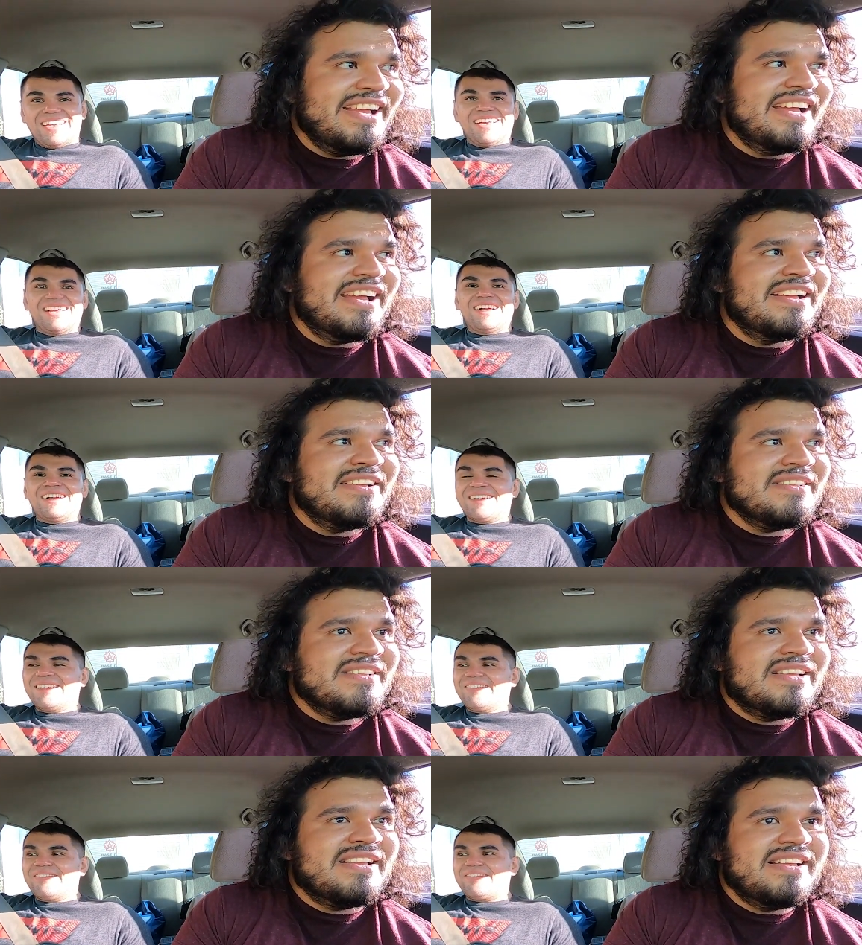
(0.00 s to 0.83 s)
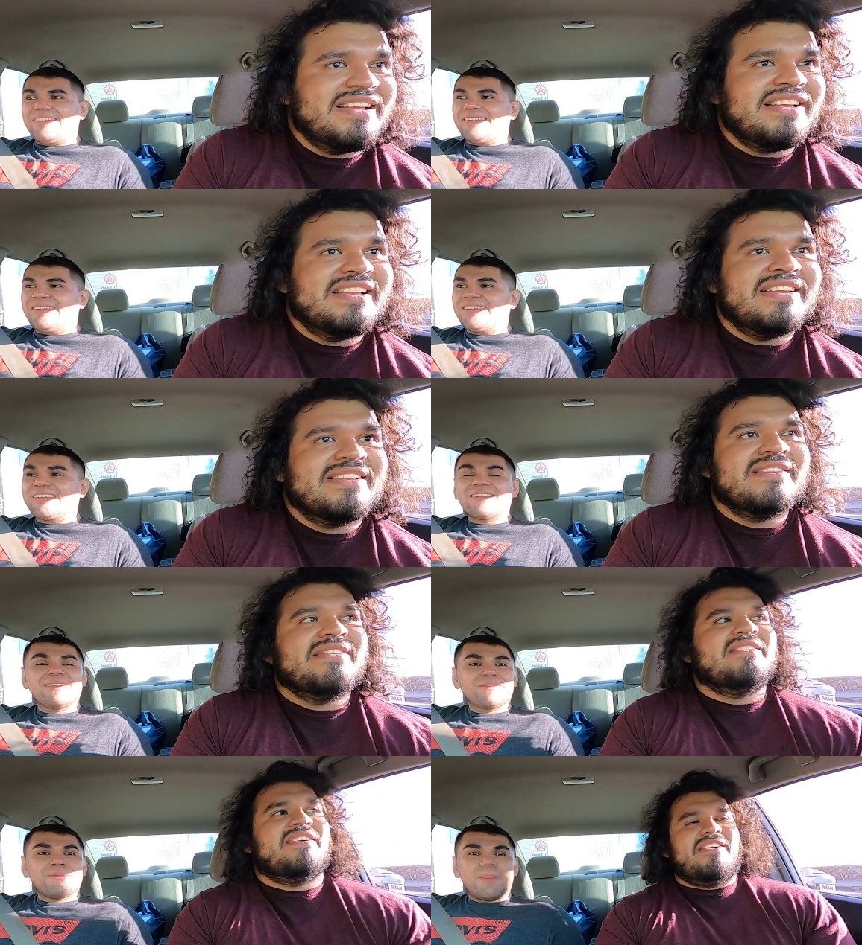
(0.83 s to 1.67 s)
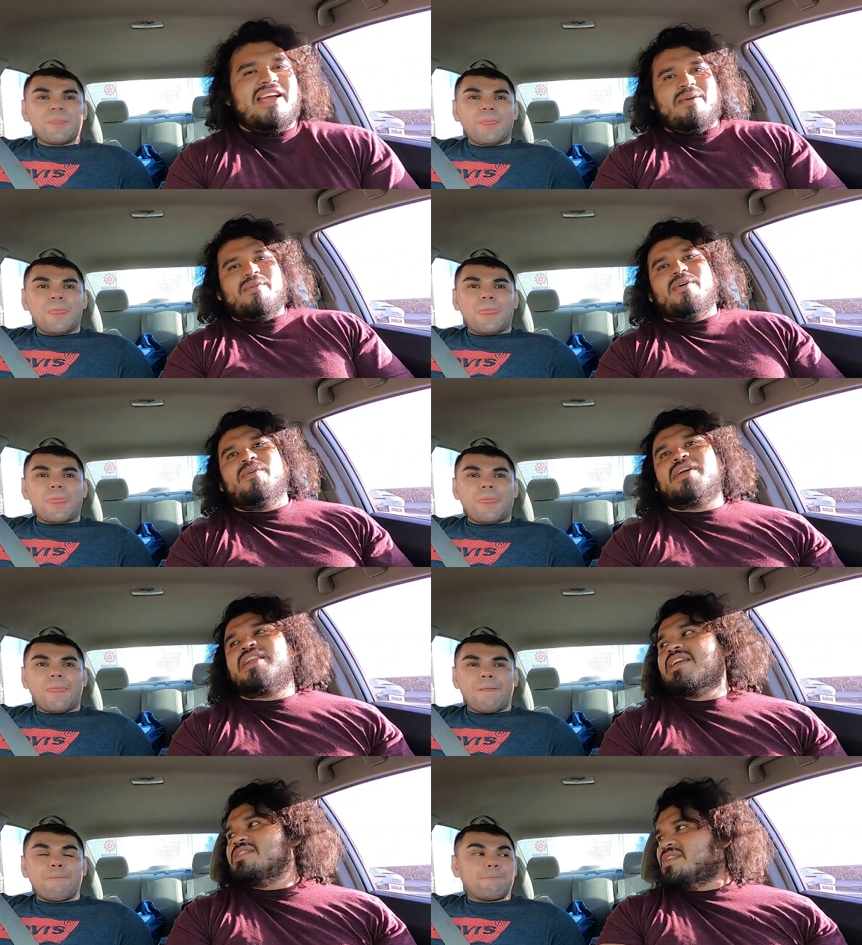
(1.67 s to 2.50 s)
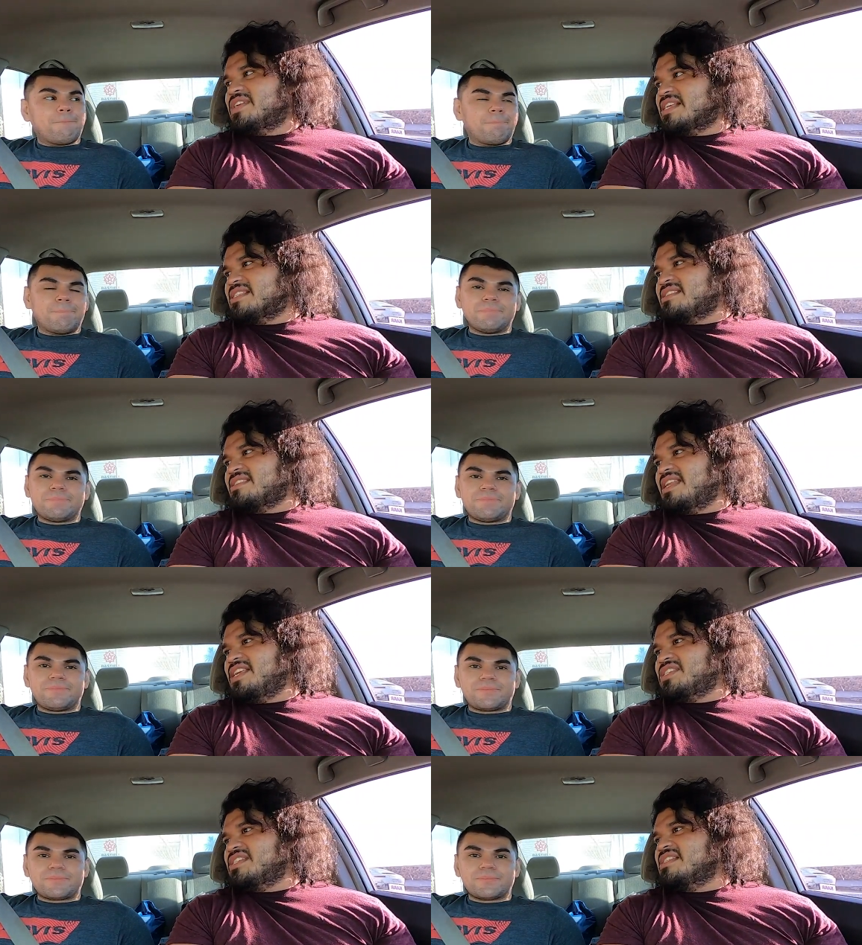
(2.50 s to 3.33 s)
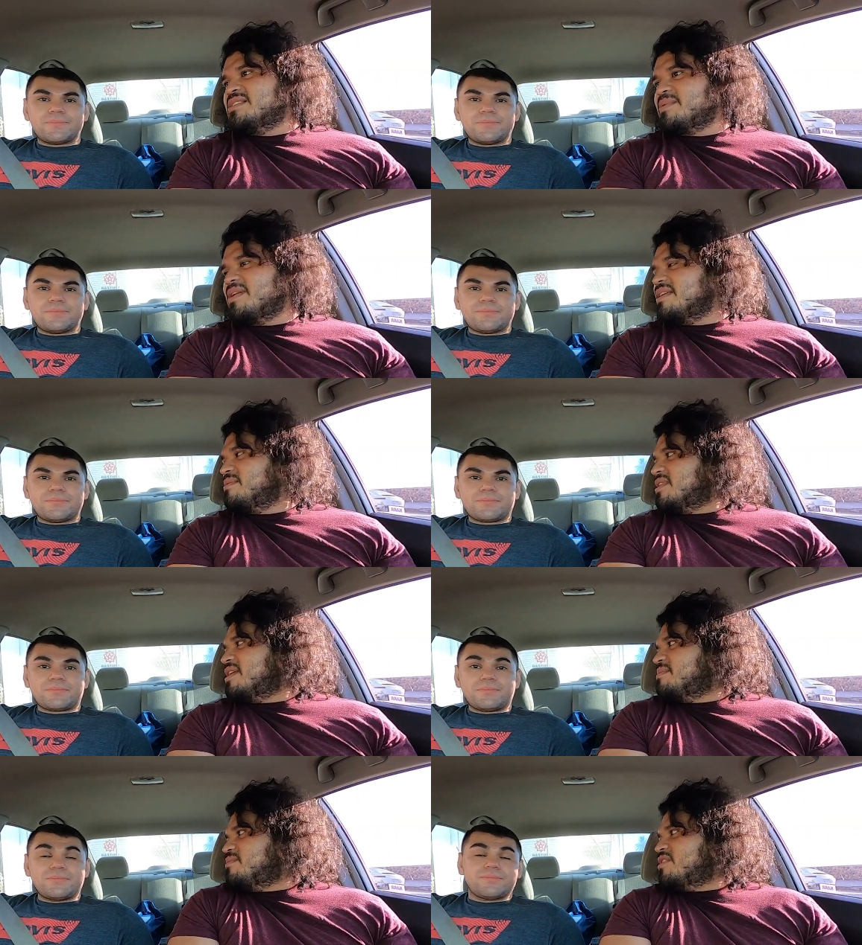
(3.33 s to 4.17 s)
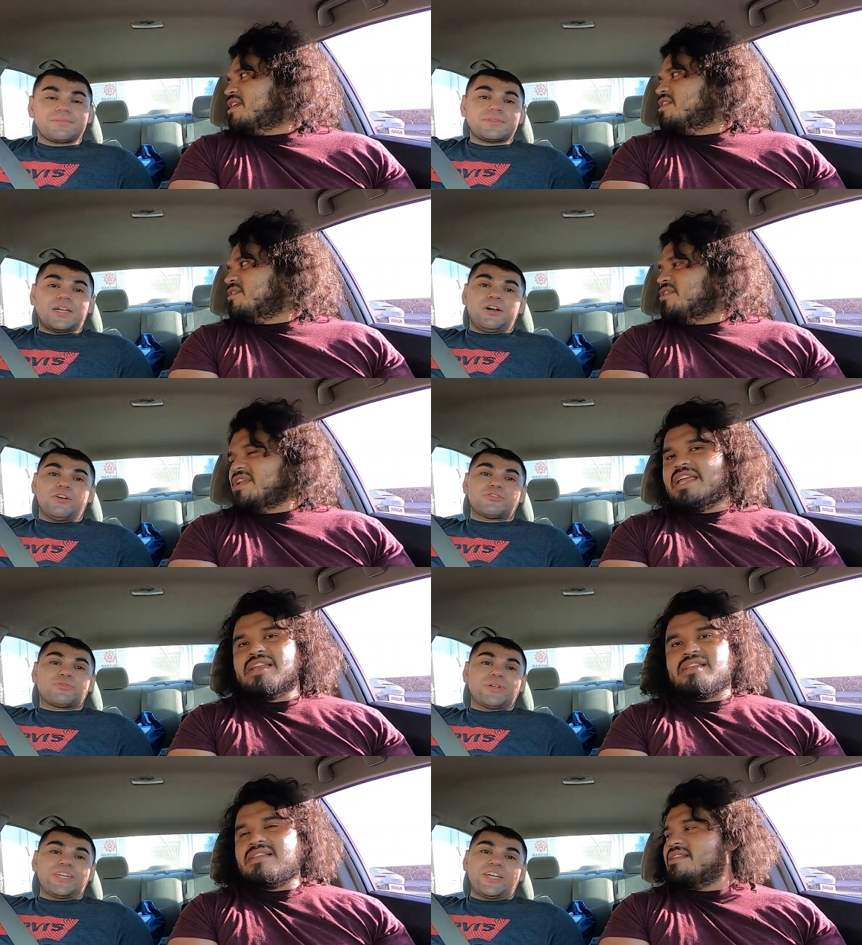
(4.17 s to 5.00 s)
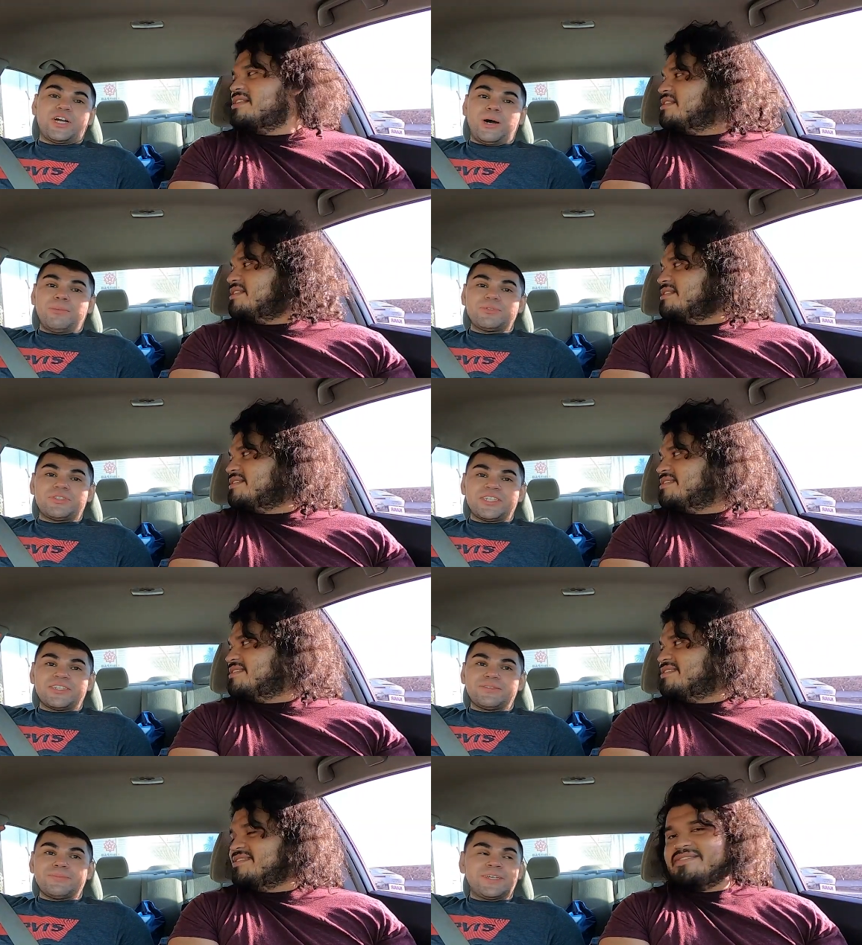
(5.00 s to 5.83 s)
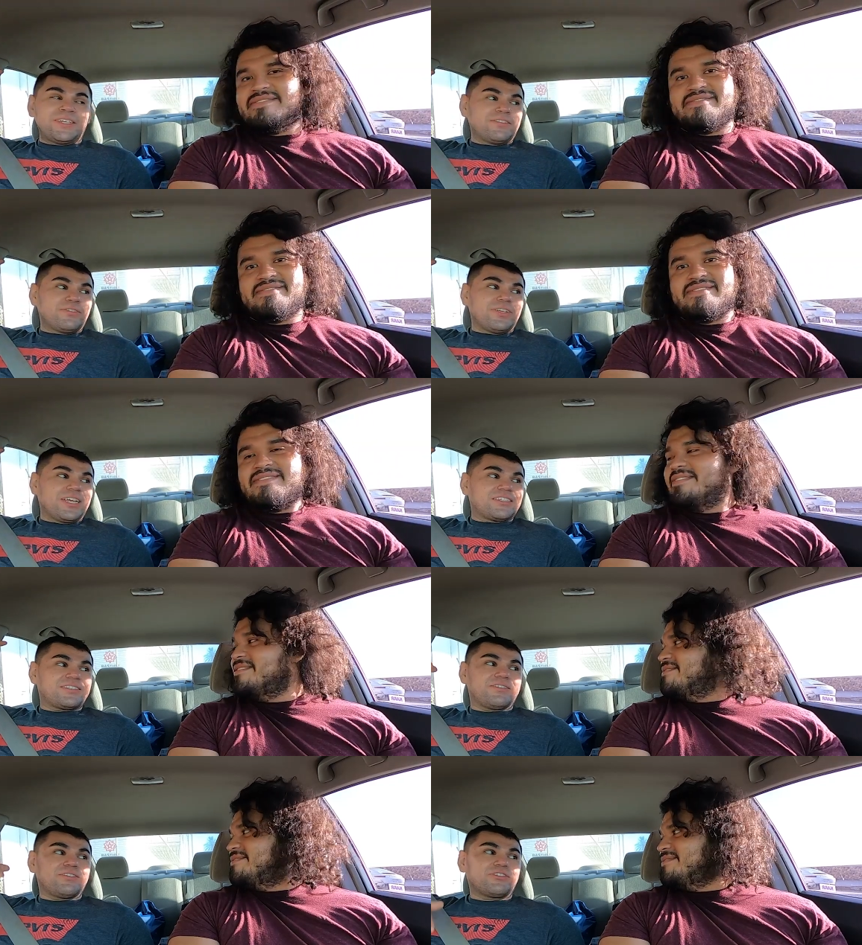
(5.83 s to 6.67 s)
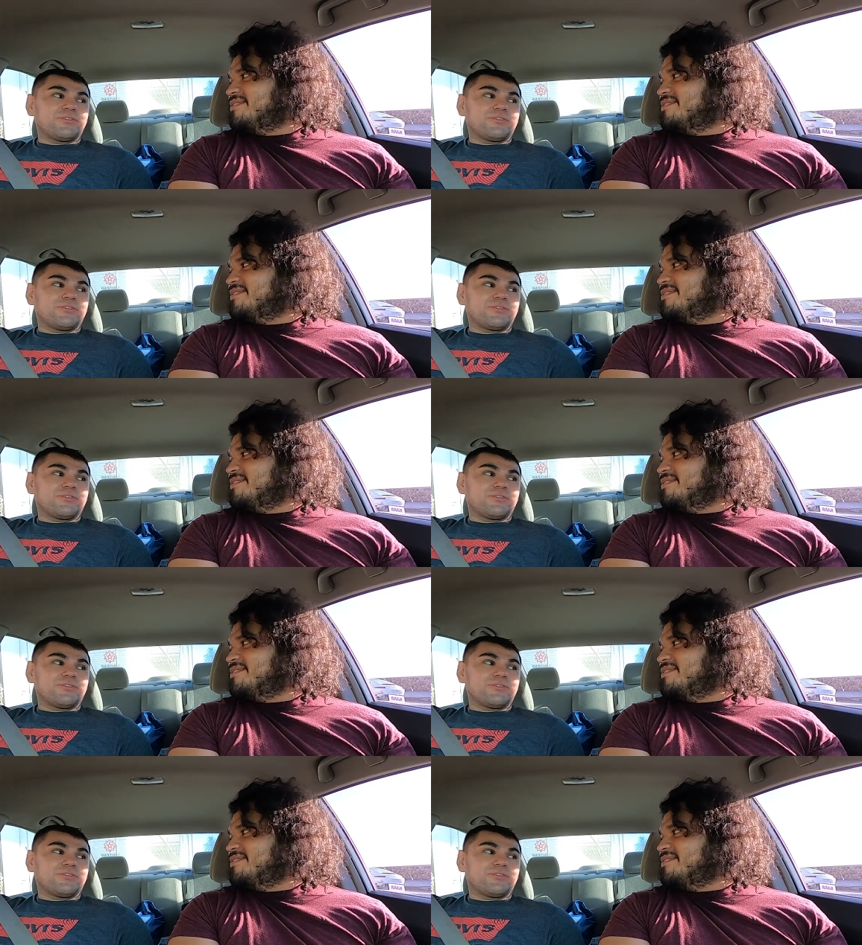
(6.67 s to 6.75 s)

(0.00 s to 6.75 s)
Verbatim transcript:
Speaker 1: yeah. Fuck.
Speaker 2: All right. Well, we're gonna get to our next destination. It's probably we're gonna we're gonna go to.
Speaker 1: I was reading Cabo tickets, man. They're like seven